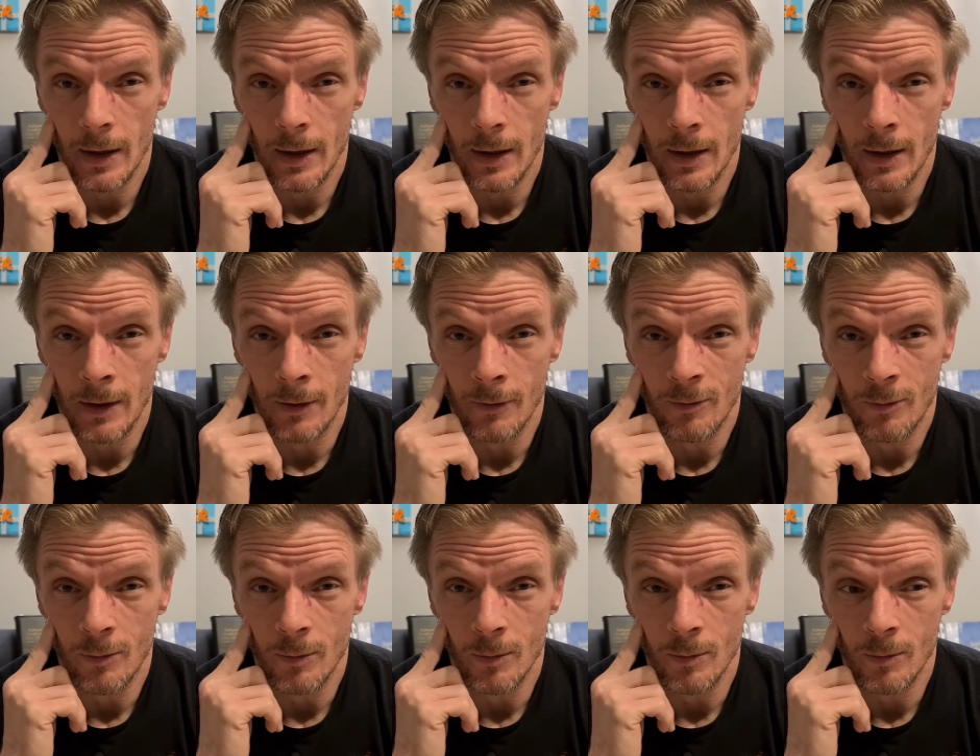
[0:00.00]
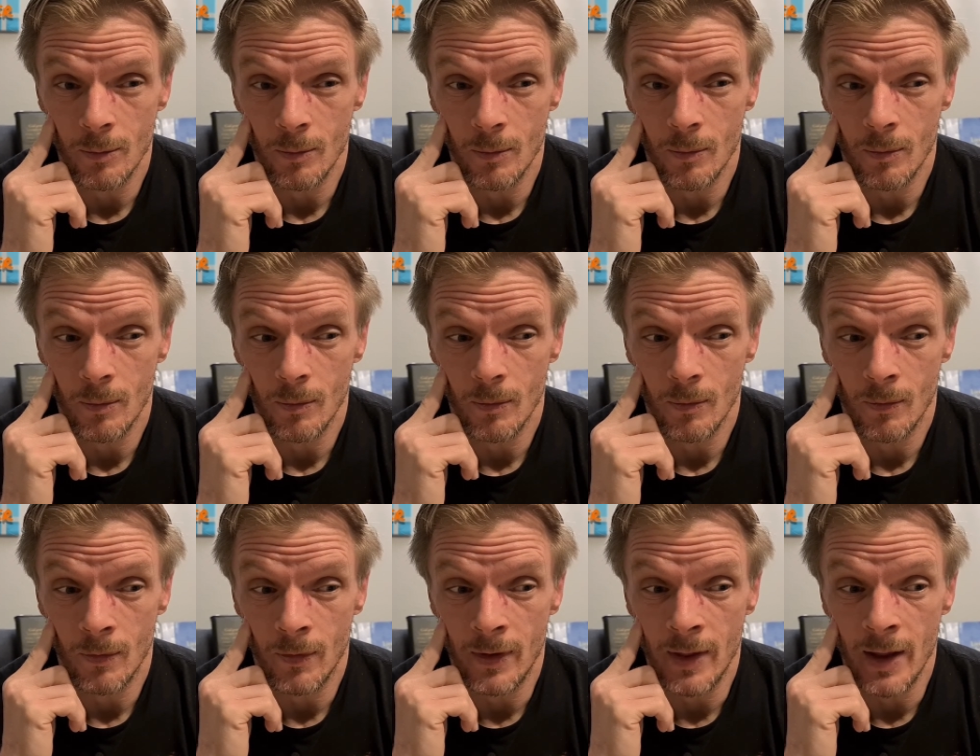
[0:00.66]
If
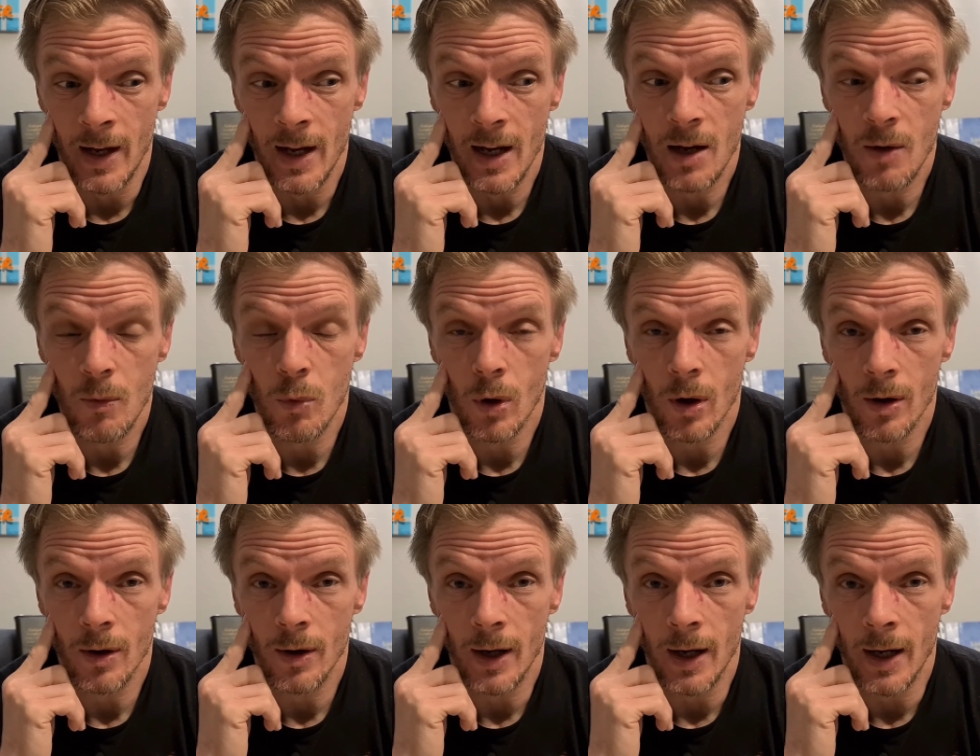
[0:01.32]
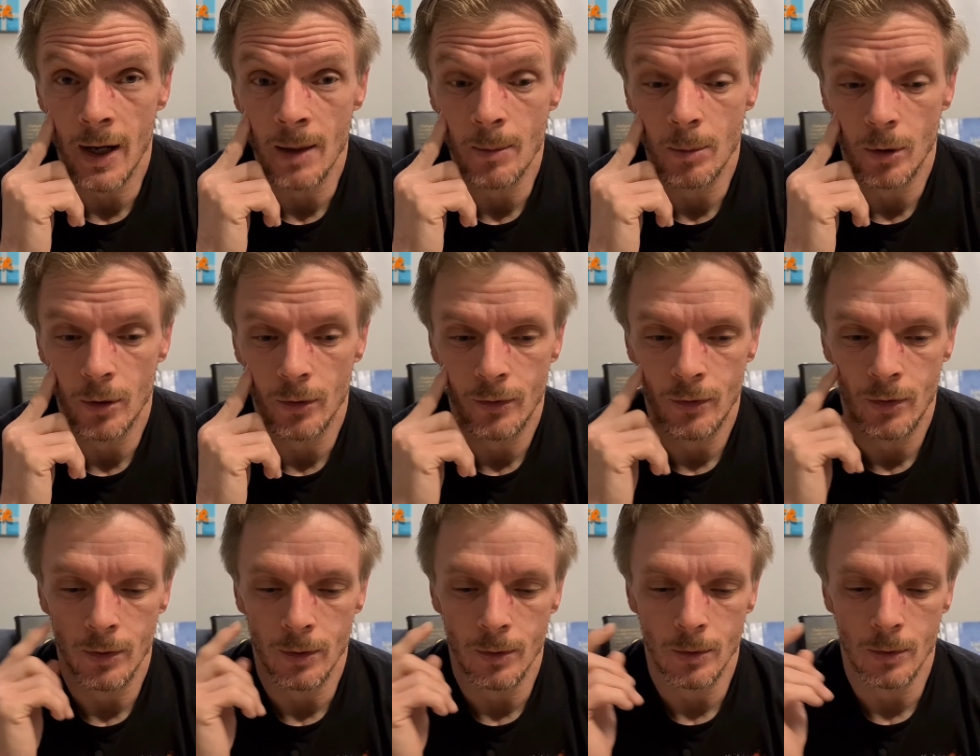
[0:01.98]
they weren't able
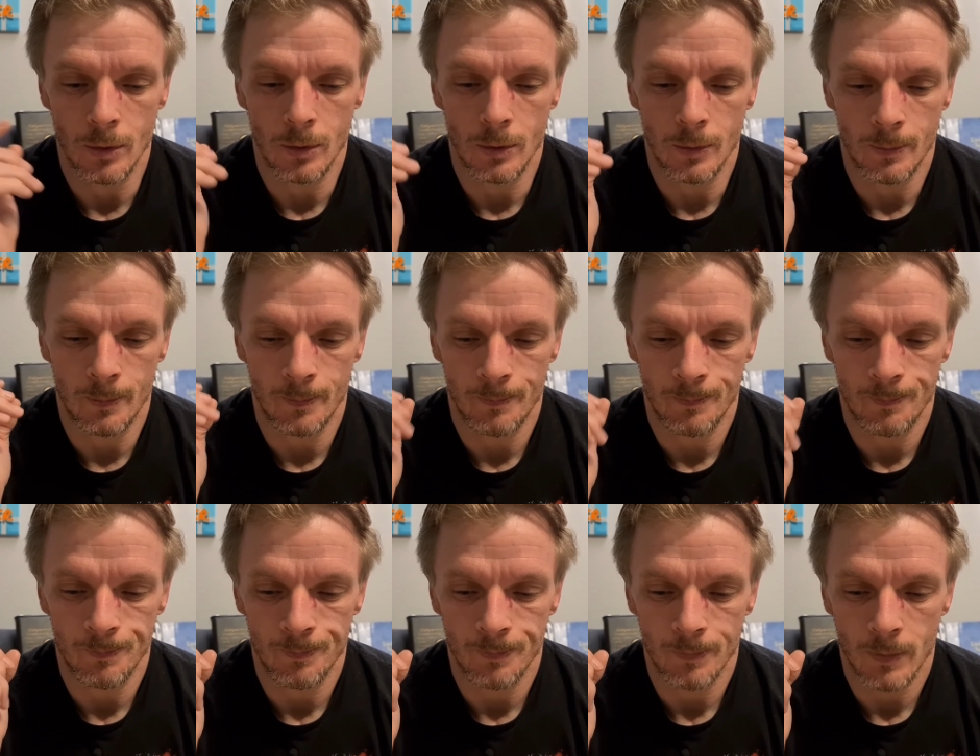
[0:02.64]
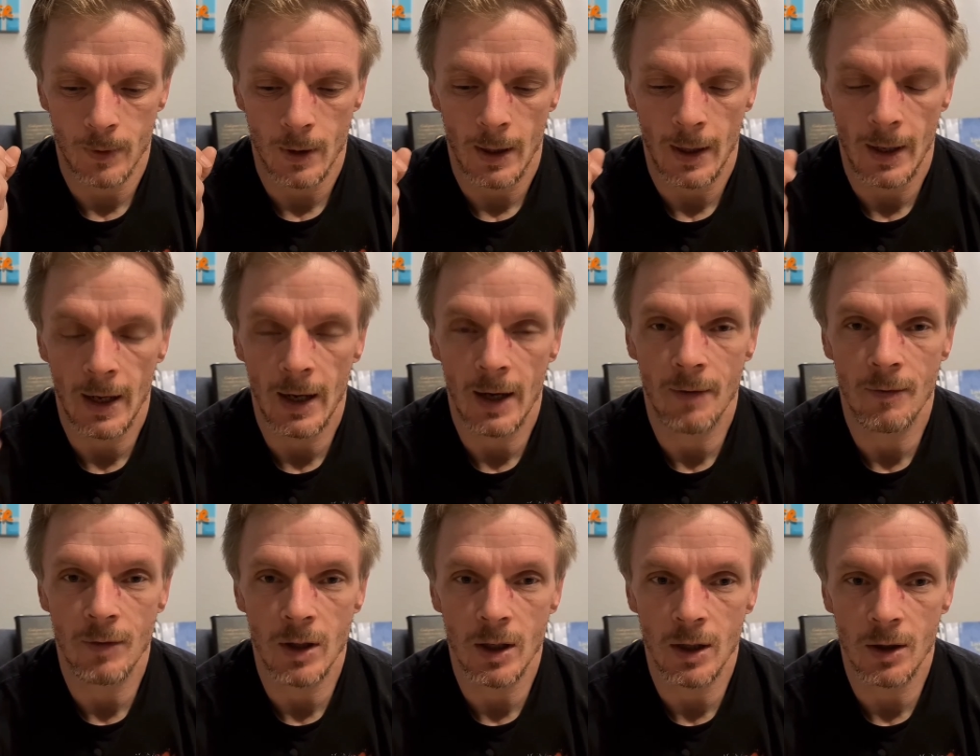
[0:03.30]
to
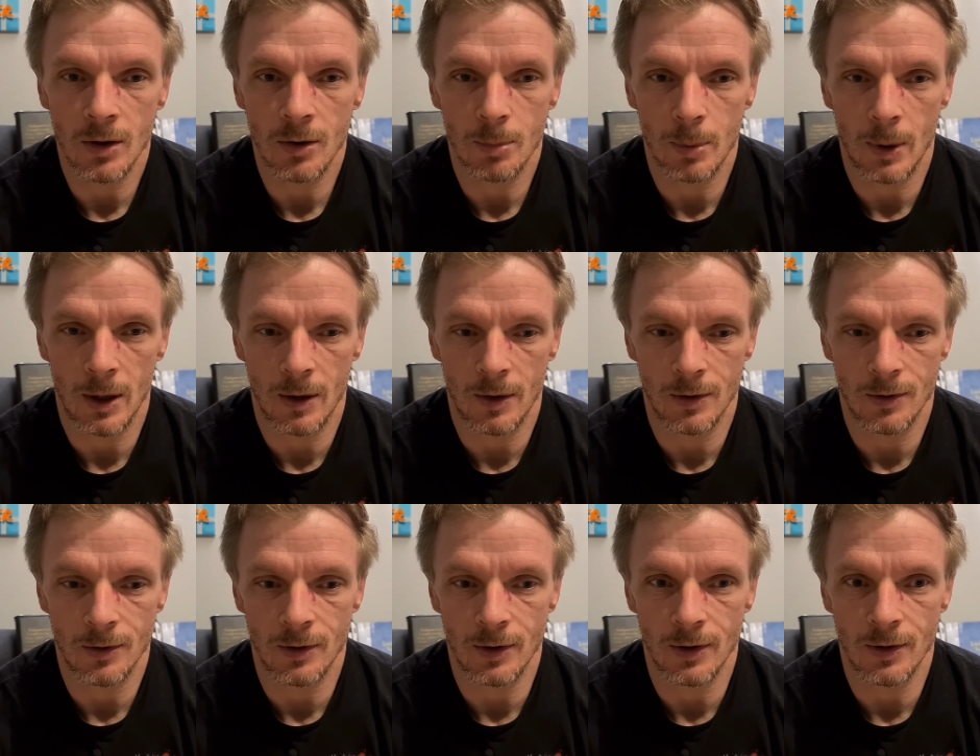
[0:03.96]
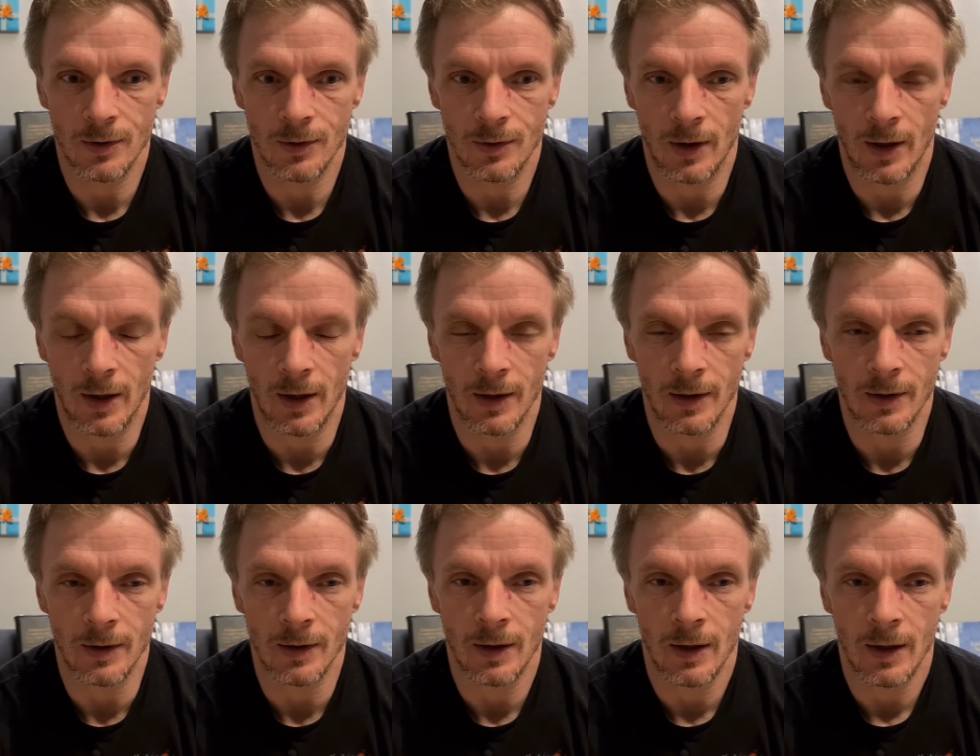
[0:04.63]
have the experiences
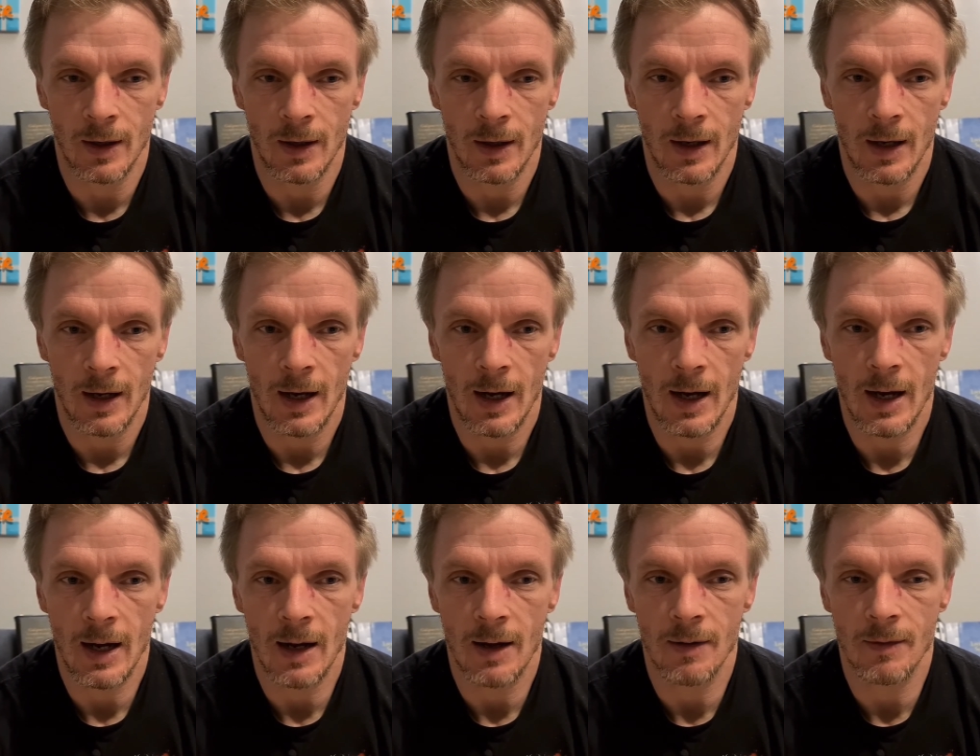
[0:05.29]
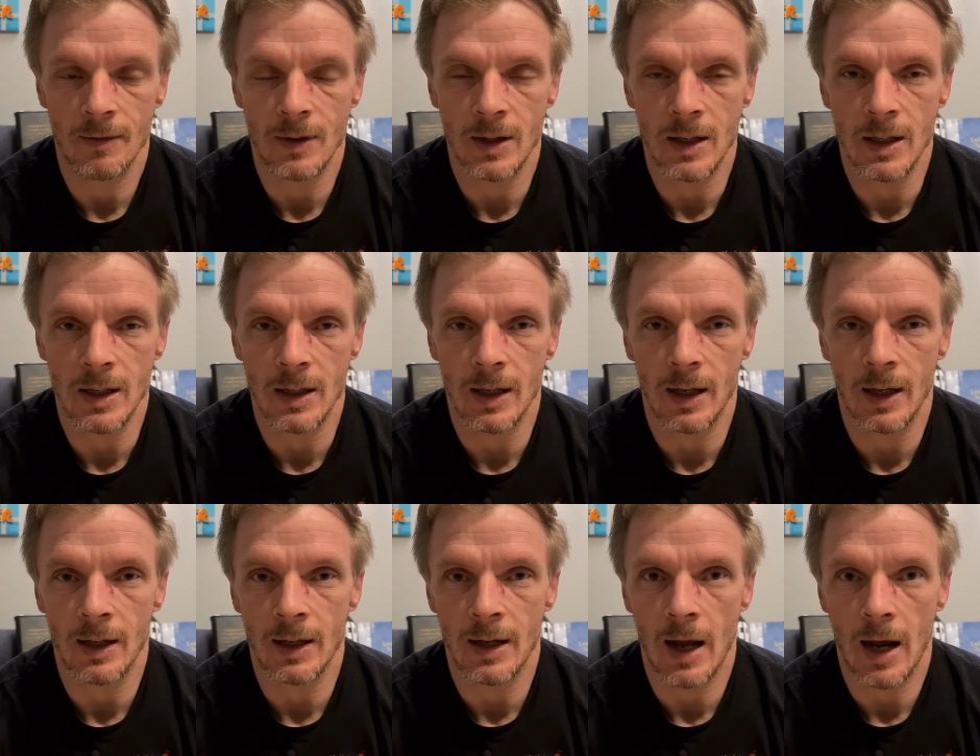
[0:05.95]
and have
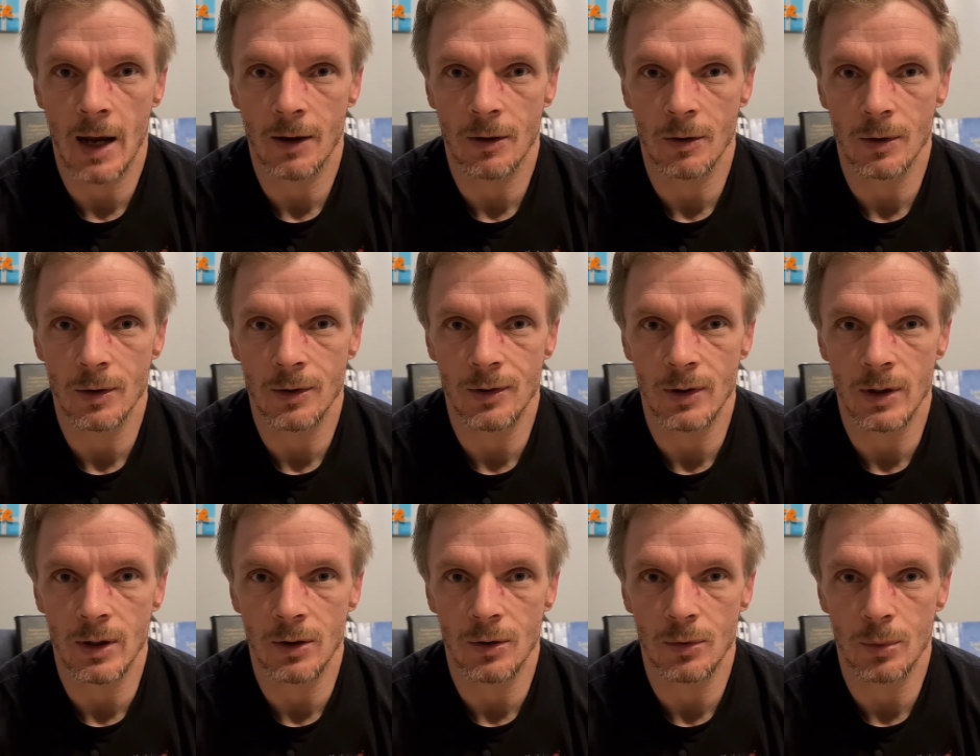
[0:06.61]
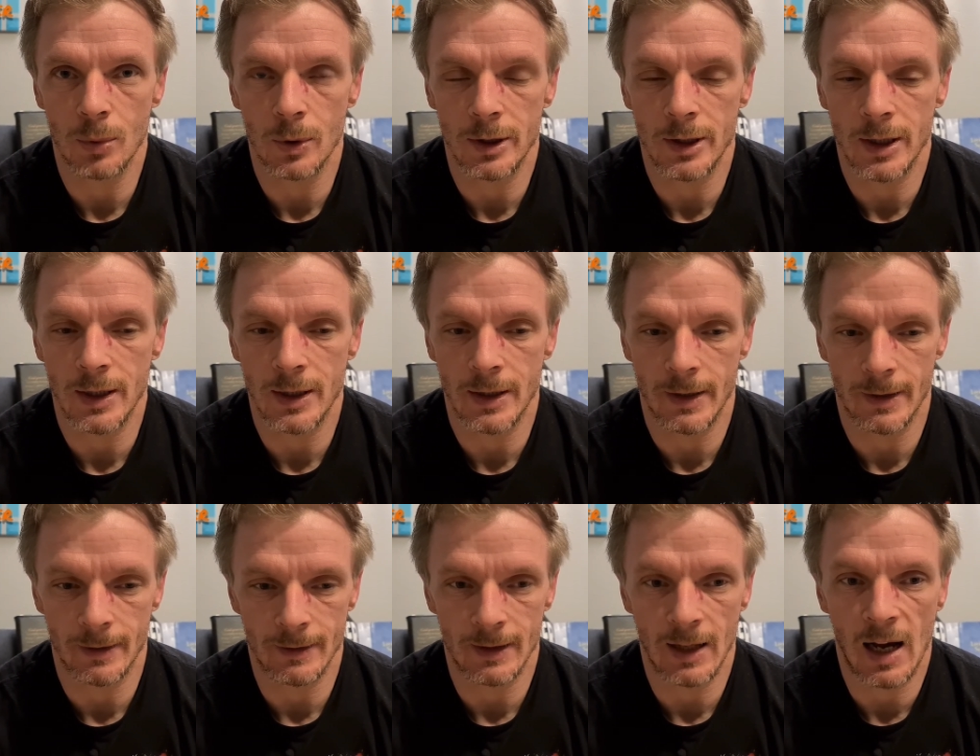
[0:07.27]
the inaccuracies within
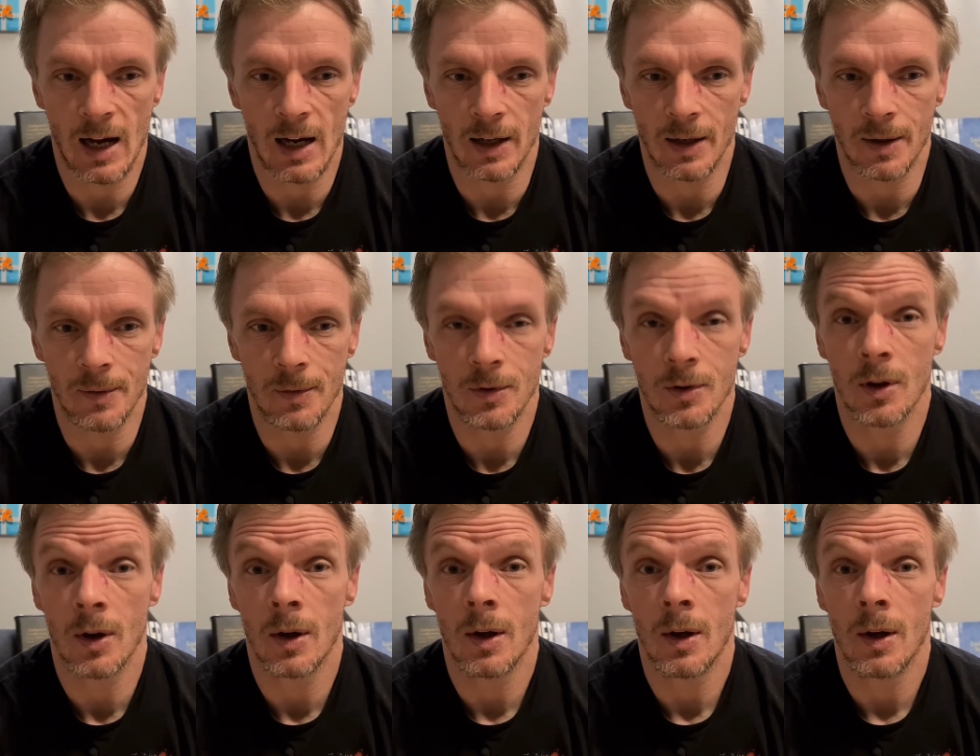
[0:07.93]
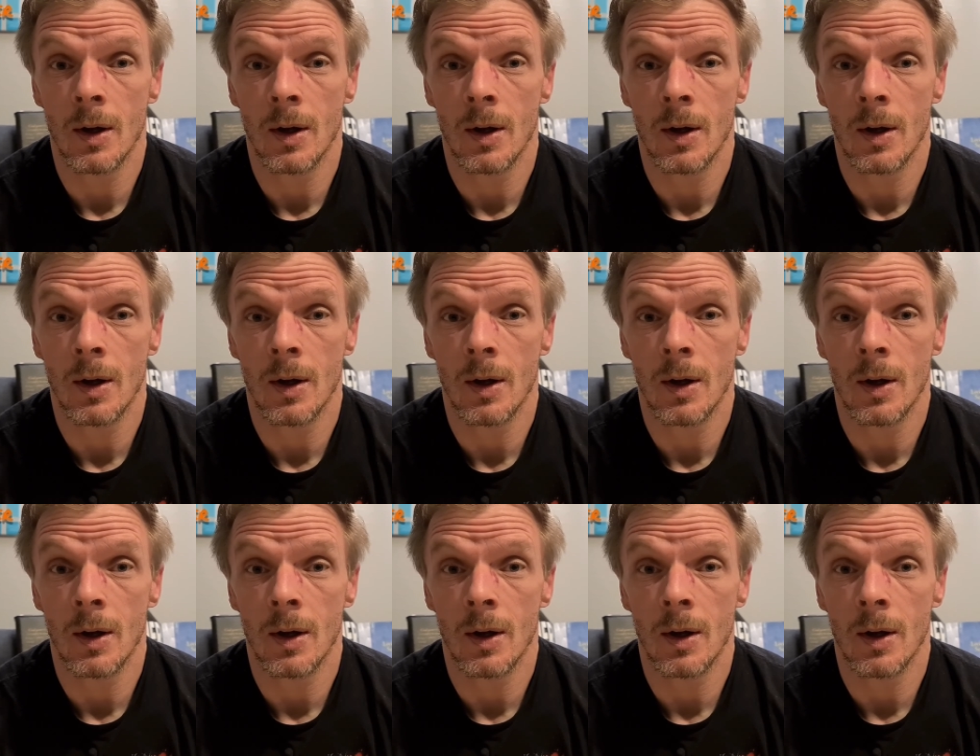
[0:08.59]
their lives